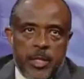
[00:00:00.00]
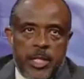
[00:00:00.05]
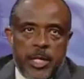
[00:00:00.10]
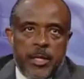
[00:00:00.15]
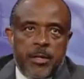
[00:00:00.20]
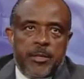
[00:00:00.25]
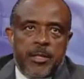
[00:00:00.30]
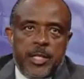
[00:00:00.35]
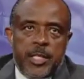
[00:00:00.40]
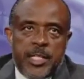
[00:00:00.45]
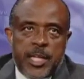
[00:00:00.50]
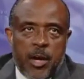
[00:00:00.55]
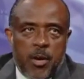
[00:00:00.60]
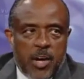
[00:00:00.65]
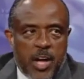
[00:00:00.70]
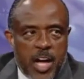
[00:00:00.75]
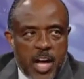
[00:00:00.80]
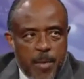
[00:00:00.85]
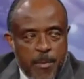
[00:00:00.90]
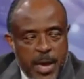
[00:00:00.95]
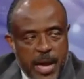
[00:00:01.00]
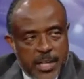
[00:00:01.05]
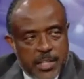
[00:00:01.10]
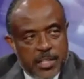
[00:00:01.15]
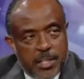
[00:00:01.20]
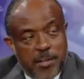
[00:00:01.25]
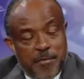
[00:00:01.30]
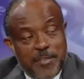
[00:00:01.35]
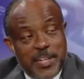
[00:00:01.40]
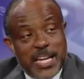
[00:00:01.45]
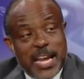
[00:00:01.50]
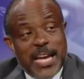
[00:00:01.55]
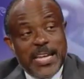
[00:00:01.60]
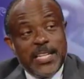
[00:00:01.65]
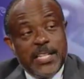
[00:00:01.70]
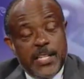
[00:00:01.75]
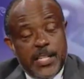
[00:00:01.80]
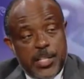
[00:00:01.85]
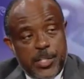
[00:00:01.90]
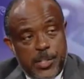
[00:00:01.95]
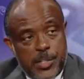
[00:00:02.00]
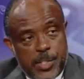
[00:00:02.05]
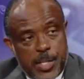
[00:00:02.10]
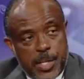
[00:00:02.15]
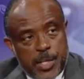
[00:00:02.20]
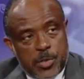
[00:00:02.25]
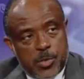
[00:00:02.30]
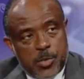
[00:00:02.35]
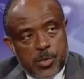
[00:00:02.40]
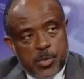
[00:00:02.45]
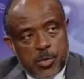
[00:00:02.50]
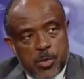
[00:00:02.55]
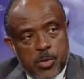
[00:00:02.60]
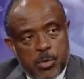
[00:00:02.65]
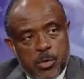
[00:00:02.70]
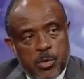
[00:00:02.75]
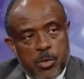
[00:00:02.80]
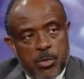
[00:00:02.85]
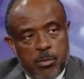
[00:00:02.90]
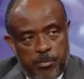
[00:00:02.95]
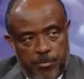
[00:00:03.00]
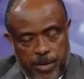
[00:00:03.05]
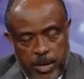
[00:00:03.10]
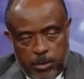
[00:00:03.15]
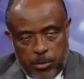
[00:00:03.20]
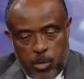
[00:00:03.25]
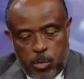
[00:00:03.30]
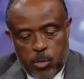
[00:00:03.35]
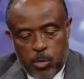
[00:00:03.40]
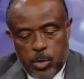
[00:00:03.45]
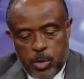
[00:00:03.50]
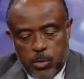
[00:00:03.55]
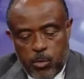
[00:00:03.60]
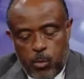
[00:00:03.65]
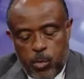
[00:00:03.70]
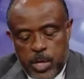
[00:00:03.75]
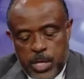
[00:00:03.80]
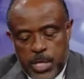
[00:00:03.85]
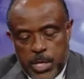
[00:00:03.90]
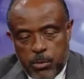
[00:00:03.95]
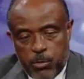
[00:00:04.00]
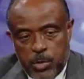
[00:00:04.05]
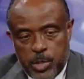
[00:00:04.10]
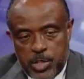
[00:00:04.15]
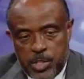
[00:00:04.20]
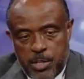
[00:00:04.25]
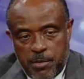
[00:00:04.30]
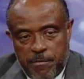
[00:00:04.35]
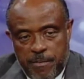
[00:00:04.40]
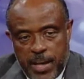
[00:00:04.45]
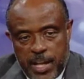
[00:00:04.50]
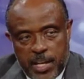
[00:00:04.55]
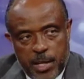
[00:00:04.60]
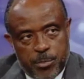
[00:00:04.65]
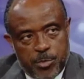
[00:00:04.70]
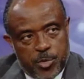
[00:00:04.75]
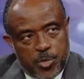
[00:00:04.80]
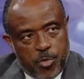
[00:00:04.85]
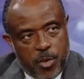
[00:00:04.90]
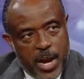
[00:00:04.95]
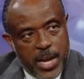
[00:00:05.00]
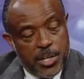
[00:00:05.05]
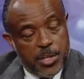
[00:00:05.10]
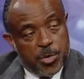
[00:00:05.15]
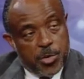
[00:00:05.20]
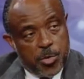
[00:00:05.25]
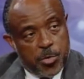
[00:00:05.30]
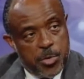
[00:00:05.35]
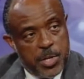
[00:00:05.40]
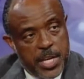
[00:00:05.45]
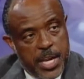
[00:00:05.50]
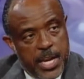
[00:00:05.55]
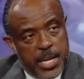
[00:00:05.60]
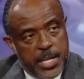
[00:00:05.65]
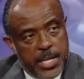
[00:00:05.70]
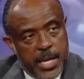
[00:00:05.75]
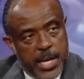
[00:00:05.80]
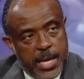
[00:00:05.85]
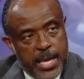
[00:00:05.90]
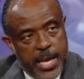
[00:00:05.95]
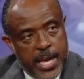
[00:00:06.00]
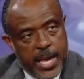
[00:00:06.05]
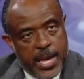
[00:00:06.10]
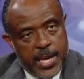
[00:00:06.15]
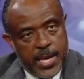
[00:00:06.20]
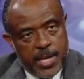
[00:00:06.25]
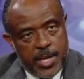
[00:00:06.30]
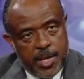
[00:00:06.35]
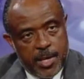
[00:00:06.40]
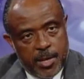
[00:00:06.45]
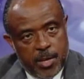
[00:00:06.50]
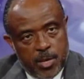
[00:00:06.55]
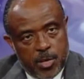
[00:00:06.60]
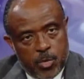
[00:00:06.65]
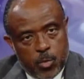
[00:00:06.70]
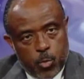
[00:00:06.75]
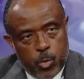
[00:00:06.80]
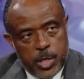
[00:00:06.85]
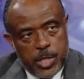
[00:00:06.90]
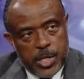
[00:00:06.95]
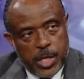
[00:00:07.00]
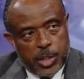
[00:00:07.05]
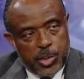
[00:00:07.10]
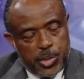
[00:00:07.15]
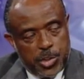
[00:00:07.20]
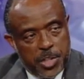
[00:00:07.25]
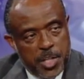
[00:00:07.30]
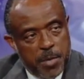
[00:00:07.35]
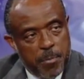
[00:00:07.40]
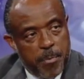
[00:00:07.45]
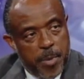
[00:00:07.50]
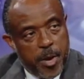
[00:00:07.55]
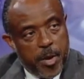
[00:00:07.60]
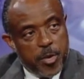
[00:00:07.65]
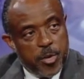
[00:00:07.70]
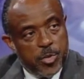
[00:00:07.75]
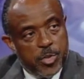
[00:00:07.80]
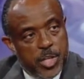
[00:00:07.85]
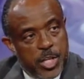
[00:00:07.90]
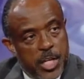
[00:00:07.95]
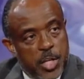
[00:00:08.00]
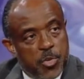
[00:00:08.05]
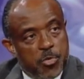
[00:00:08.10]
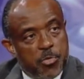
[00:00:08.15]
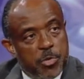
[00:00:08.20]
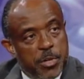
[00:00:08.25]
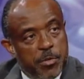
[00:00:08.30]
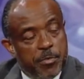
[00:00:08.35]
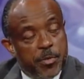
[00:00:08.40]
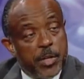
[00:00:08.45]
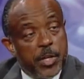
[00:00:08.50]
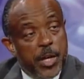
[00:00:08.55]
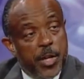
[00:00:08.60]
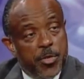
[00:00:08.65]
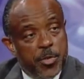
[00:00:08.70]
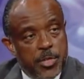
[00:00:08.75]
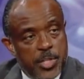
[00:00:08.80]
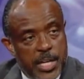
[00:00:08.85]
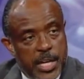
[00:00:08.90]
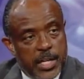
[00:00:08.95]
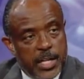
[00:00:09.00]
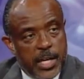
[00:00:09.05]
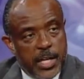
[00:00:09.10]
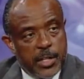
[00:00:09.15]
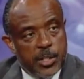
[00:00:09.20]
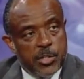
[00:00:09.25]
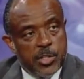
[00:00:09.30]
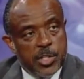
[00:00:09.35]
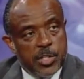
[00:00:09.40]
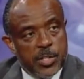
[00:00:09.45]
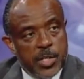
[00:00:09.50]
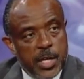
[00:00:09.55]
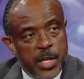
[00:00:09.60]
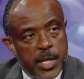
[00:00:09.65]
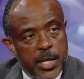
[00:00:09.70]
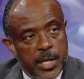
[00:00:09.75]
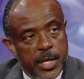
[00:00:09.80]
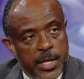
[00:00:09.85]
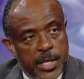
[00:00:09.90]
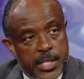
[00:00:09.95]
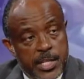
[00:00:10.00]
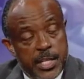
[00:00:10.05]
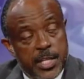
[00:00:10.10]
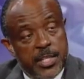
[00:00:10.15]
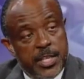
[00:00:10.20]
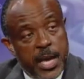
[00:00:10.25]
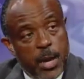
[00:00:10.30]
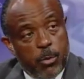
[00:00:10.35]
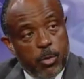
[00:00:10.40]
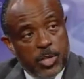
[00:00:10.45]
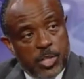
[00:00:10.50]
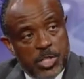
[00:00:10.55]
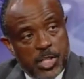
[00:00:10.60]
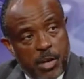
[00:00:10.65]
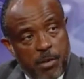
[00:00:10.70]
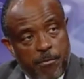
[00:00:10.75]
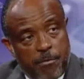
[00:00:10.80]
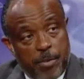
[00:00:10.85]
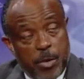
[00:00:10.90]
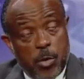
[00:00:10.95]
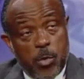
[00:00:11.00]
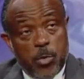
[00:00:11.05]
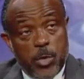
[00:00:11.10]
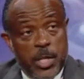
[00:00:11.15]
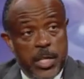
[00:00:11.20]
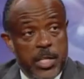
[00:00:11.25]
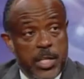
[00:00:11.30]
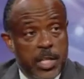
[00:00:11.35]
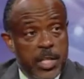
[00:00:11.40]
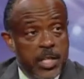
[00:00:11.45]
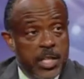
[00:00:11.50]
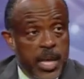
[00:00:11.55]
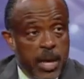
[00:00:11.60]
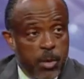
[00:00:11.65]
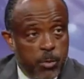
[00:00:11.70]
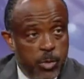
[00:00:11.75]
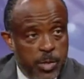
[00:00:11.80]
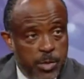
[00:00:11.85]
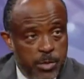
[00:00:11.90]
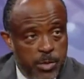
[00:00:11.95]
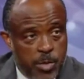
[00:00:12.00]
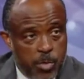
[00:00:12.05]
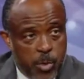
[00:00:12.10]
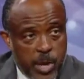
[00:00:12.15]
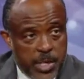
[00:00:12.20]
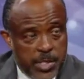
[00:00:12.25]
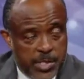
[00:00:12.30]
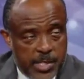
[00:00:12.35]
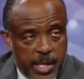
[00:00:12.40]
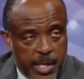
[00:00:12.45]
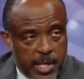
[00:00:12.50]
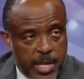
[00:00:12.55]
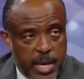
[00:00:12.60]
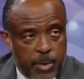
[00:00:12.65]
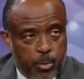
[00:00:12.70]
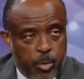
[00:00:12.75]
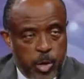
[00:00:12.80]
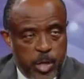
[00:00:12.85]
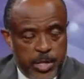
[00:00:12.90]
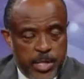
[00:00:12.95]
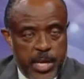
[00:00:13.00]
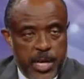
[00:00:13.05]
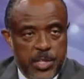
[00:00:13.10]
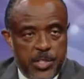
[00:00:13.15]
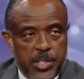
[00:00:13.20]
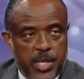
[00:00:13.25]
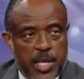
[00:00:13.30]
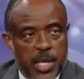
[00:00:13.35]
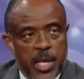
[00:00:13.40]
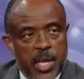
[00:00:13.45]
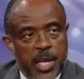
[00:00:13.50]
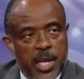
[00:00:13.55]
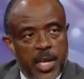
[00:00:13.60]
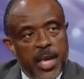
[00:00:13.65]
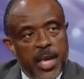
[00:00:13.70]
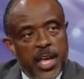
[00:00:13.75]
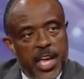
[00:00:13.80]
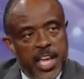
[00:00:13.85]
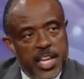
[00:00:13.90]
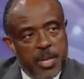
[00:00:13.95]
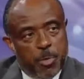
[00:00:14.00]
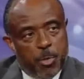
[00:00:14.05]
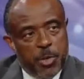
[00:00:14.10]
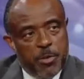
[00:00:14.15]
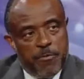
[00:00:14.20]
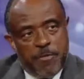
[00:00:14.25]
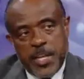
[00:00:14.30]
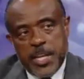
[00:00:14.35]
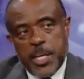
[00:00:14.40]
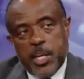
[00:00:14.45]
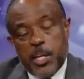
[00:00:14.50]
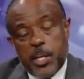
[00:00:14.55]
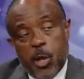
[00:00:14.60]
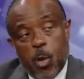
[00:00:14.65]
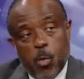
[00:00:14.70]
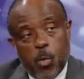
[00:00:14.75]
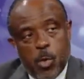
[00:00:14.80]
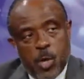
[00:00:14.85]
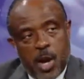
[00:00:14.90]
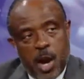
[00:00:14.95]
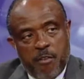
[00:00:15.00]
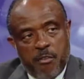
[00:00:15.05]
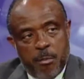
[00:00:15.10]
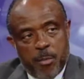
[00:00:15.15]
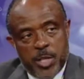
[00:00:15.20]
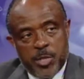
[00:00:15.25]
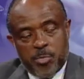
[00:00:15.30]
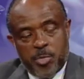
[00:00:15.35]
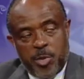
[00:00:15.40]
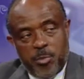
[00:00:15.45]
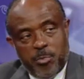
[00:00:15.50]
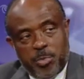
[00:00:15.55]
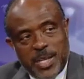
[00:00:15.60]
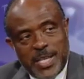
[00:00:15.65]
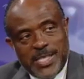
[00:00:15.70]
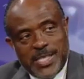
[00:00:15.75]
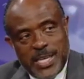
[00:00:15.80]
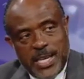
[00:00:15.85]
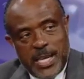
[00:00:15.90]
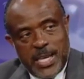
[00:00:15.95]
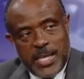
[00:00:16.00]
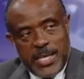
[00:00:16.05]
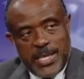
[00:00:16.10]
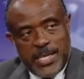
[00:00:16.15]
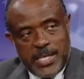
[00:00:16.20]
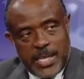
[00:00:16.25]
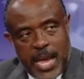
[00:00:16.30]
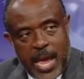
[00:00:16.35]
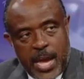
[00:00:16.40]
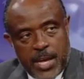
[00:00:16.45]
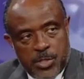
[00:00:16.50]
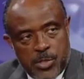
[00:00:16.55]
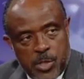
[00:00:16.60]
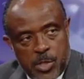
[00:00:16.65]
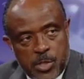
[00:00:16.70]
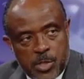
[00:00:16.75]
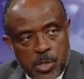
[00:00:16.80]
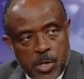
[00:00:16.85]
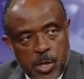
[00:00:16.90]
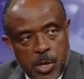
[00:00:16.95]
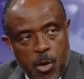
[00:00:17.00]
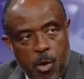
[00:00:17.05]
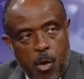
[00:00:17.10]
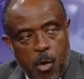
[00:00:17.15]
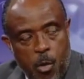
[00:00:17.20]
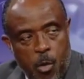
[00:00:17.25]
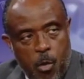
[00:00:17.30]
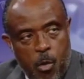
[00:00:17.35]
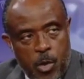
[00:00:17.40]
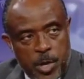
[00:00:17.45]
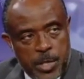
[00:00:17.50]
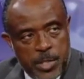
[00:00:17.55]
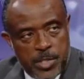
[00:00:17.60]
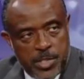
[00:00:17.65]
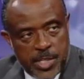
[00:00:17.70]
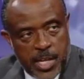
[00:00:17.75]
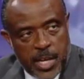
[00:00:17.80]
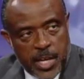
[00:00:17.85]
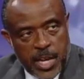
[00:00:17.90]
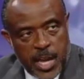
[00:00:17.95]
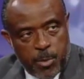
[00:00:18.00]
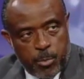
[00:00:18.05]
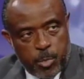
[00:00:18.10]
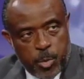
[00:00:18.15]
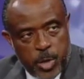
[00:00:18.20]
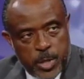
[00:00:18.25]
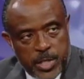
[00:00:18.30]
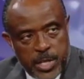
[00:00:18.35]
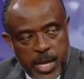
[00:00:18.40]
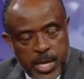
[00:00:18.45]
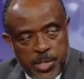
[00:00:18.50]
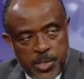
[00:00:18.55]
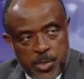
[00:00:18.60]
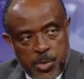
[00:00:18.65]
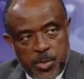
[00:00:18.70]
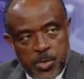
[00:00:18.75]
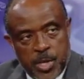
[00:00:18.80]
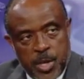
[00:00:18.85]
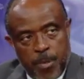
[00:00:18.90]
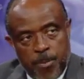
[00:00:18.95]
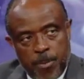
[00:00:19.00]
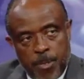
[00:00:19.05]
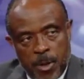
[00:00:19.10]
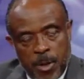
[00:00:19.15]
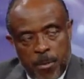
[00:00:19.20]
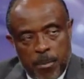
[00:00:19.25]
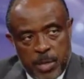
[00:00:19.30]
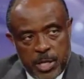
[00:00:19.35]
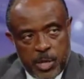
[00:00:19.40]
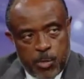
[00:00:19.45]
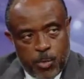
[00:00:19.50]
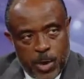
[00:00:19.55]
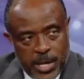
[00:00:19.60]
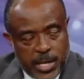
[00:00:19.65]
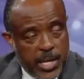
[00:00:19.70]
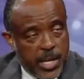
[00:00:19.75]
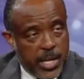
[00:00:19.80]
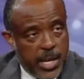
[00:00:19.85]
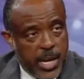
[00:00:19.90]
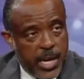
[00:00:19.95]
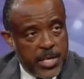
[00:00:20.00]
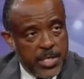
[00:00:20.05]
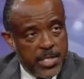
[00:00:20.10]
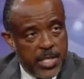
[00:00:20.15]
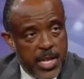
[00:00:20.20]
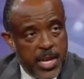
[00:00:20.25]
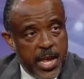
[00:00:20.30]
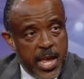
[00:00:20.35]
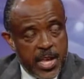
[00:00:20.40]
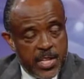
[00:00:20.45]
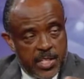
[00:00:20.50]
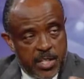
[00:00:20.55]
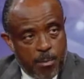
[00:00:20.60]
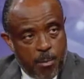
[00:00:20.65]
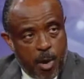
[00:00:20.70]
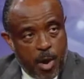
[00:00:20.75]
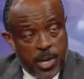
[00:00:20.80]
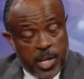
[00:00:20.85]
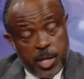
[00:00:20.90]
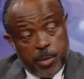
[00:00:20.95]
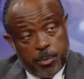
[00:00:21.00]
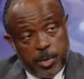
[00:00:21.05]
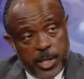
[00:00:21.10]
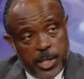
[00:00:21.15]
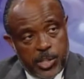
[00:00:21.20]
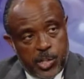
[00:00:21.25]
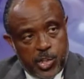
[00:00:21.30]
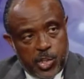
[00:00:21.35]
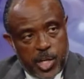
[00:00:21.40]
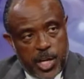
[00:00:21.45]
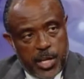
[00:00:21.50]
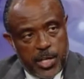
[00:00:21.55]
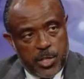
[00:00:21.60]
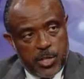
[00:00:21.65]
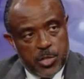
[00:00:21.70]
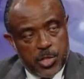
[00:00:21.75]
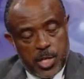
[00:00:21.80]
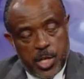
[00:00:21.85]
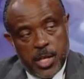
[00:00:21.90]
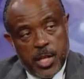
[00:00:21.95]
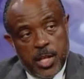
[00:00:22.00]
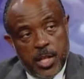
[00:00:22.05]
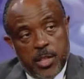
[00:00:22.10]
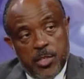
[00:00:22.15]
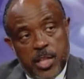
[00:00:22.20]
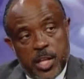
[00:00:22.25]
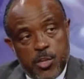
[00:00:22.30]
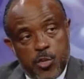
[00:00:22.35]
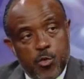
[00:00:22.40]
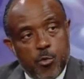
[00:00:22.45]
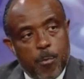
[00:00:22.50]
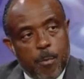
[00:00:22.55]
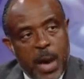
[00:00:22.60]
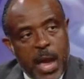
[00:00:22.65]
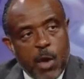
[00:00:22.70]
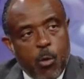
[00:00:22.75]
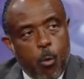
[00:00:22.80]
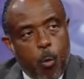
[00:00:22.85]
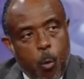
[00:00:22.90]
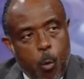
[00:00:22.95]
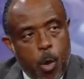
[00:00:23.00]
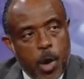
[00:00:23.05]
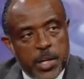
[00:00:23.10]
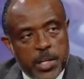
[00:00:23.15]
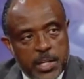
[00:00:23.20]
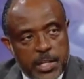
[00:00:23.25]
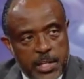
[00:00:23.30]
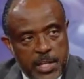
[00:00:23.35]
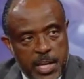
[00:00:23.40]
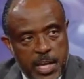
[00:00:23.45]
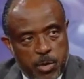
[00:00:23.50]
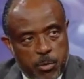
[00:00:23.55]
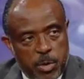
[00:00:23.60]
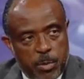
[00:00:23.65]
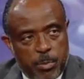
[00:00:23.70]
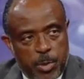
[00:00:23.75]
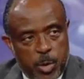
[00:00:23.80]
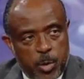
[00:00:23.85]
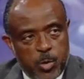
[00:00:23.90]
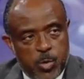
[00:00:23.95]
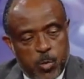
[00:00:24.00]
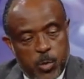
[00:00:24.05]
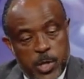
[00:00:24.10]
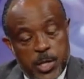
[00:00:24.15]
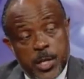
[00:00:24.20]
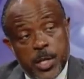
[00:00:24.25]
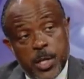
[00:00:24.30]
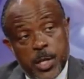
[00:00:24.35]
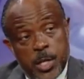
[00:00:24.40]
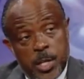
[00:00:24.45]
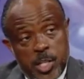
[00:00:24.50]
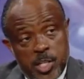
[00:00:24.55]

The, the Telecom Act of ninety-six. Federal. Federal. When it was developed, tried to create a reduction in barriers to entry for other technologies. It did that with cell phone, it did that with direct satellite broadcasting. And it prevented local governments from placing any taxes on satellite broadcasters. But it recognized that as the marketplace changed, that you might want to later impose one.